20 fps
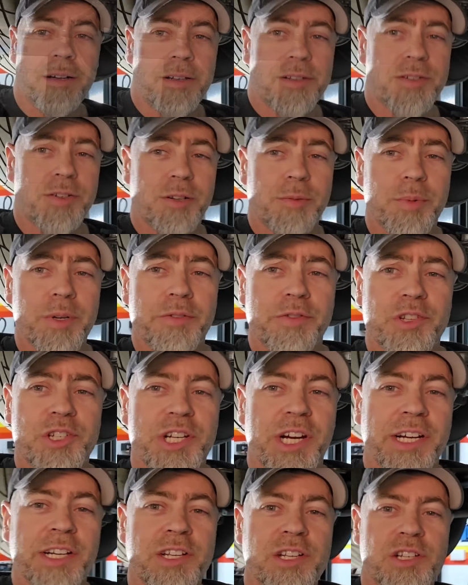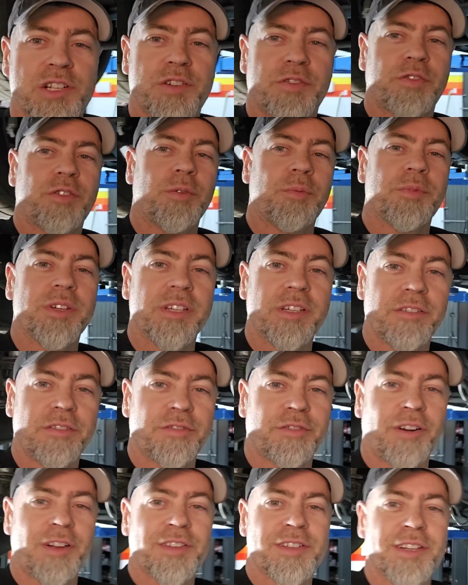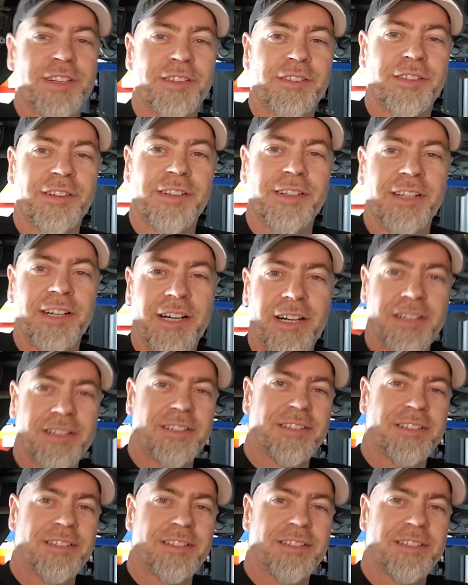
So a bit of a change from the front end of the car.